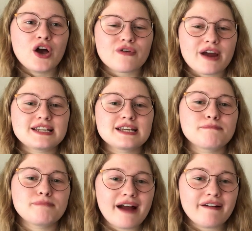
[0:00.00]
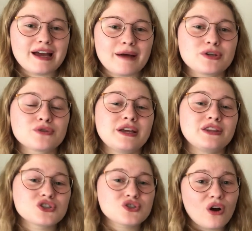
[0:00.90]
creating a barrier between
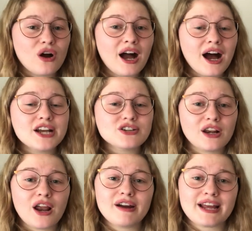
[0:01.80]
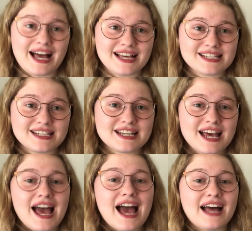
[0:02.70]
the strong hydrochloric acid
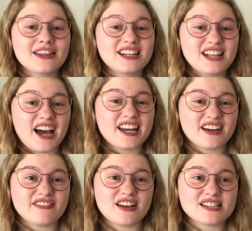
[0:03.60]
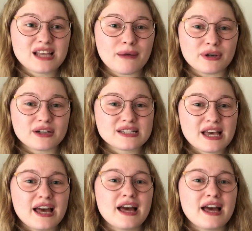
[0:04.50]
and the lining of our stomachs,